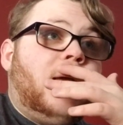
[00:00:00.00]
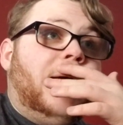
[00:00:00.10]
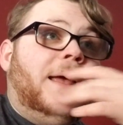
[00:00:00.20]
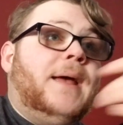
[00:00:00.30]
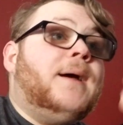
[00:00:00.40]

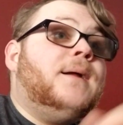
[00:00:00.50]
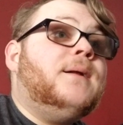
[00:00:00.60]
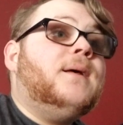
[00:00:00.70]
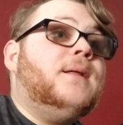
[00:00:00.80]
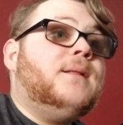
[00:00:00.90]

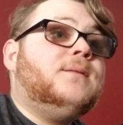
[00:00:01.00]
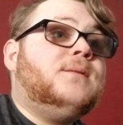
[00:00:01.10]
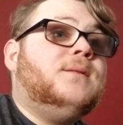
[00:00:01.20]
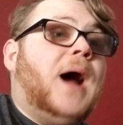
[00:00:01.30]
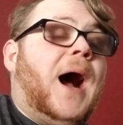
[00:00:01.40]
And
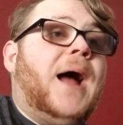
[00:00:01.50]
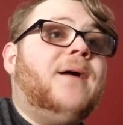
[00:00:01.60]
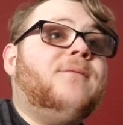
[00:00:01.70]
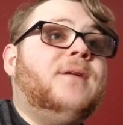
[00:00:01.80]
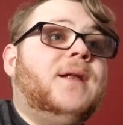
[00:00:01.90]
I
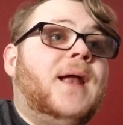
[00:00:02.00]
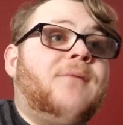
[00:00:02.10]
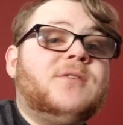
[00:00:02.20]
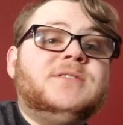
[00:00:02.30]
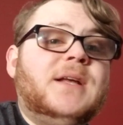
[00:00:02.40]
have
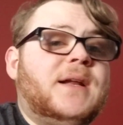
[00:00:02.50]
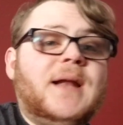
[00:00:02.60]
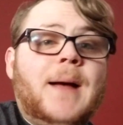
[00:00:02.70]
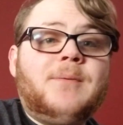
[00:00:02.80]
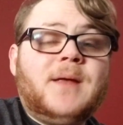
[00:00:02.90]
never seen an
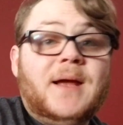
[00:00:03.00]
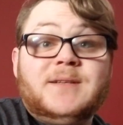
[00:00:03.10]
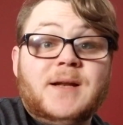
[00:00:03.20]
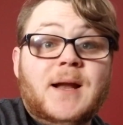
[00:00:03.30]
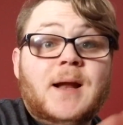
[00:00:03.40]

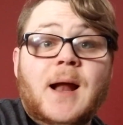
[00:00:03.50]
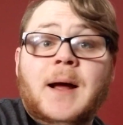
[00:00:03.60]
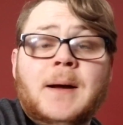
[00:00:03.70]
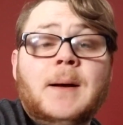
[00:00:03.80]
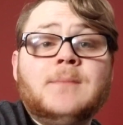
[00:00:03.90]
application, and
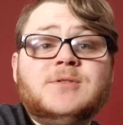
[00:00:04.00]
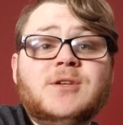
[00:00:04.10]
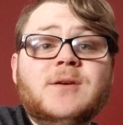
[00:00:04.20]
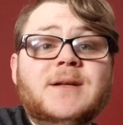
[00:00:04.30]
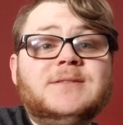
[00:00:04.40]
I'm
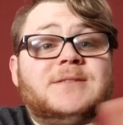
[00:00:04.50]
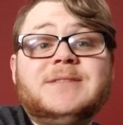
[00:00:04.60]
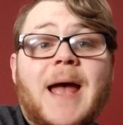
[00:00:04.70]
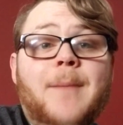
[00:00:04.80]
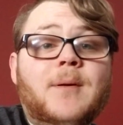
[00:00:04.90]
sure
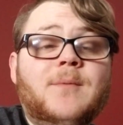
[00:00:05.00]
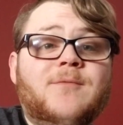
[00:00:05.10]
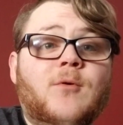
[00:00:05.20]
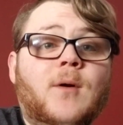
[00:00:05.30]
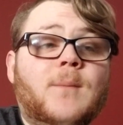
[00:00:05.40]
it's happened
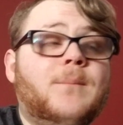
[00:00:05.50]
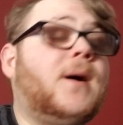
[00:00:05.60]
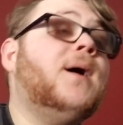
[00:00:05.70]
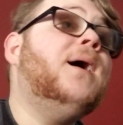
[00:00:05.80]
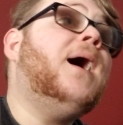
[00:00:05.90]
before,
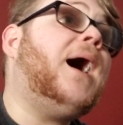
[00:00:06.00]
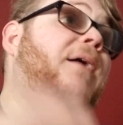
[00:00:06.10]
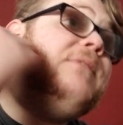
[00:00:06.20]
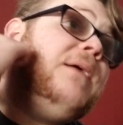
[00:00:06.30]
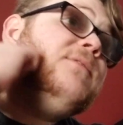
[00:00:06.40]
but
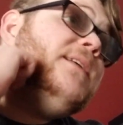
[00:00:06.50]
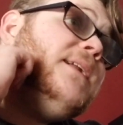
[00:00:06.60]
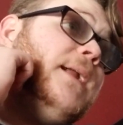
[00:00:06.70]
I've never seen an